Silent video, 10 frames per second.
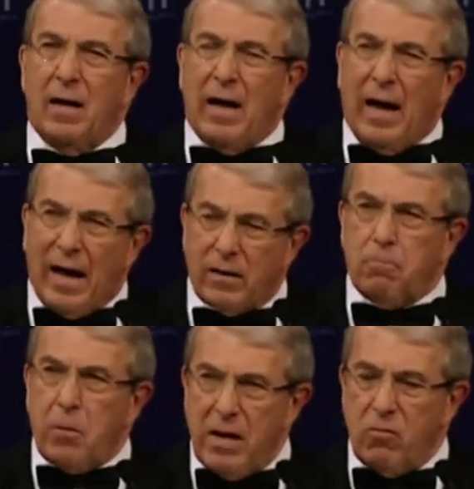had a
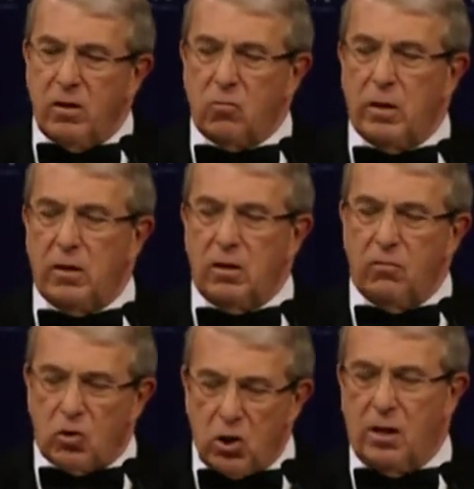period where
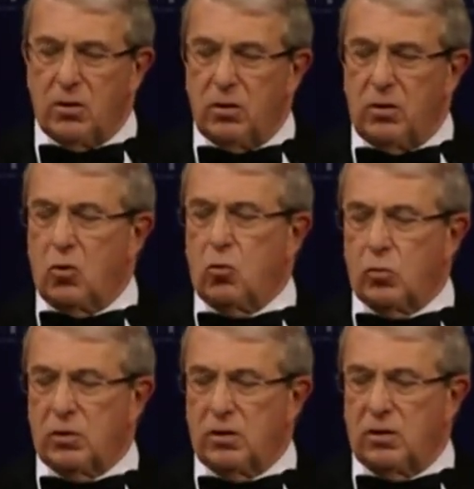you've chartered
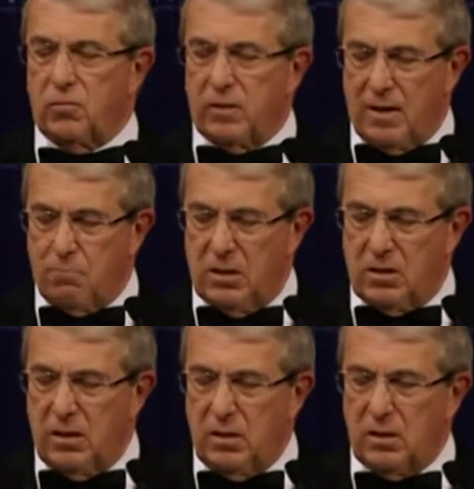courses for their
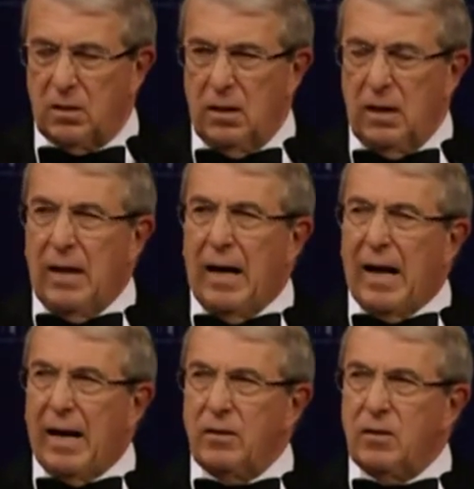business,
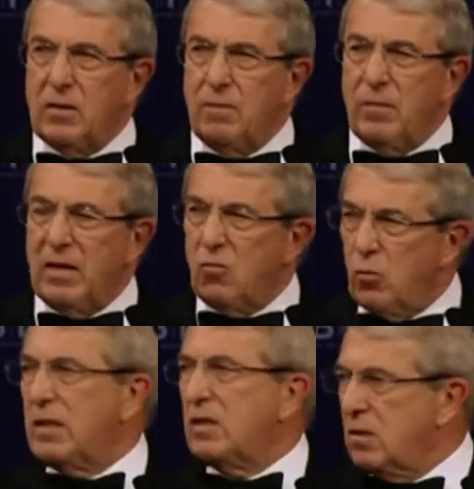and in
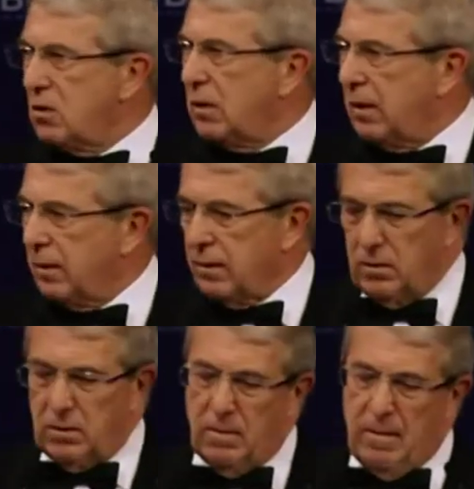recent
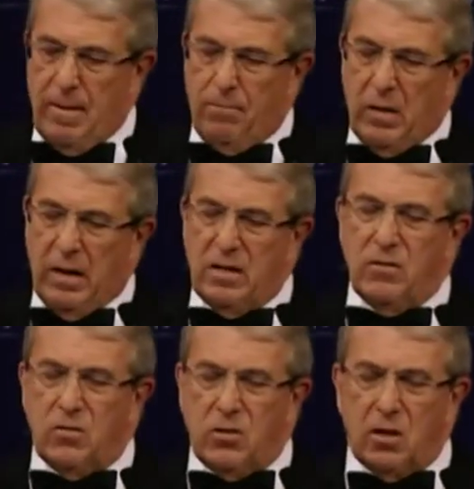years,
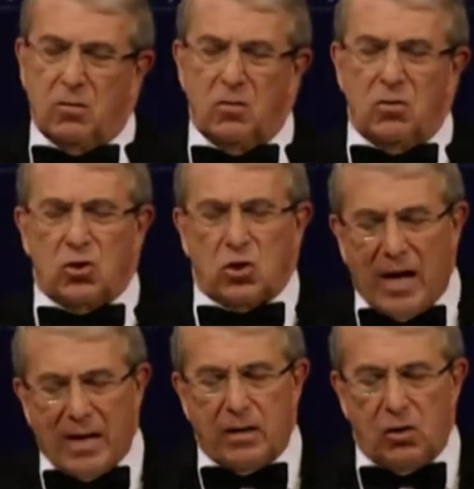the
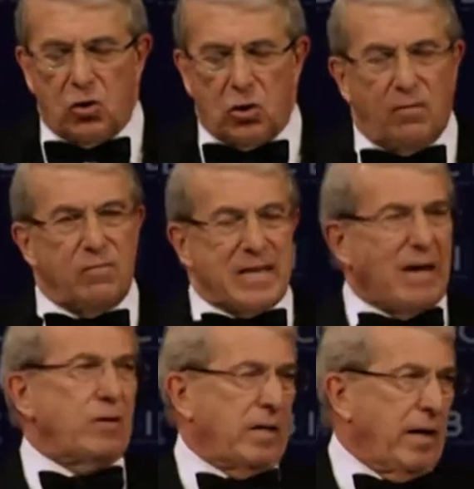challenge of
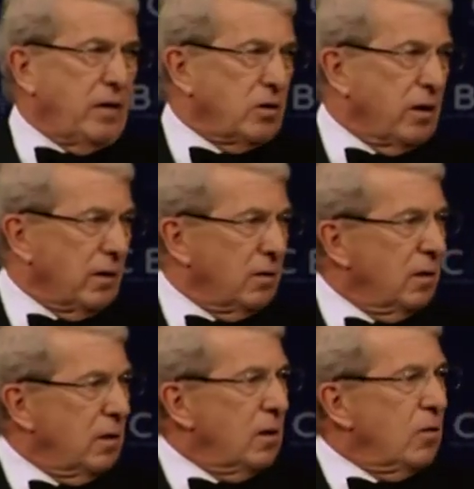navigating
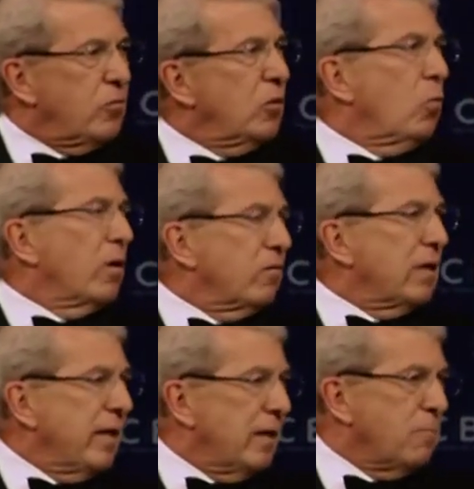through what have
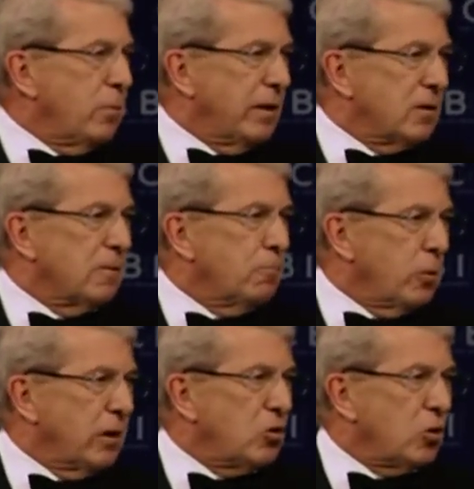clearly been some
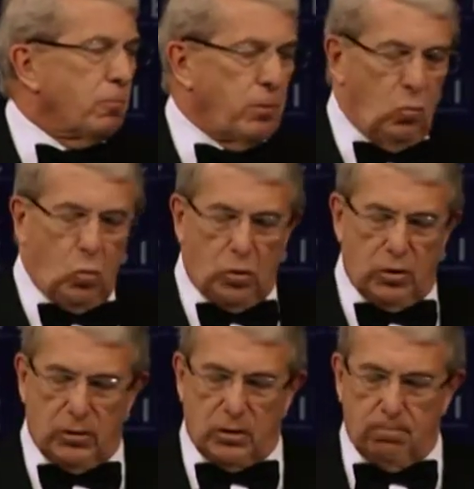pretty choppy
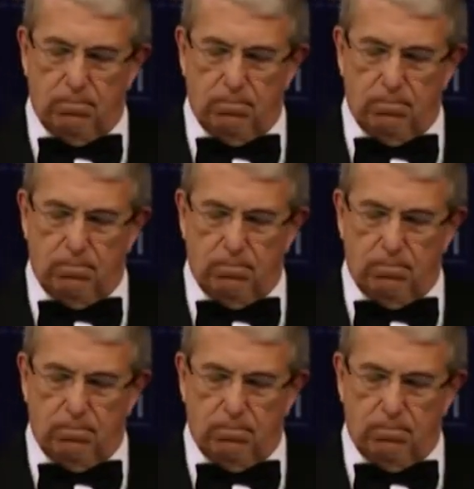waters.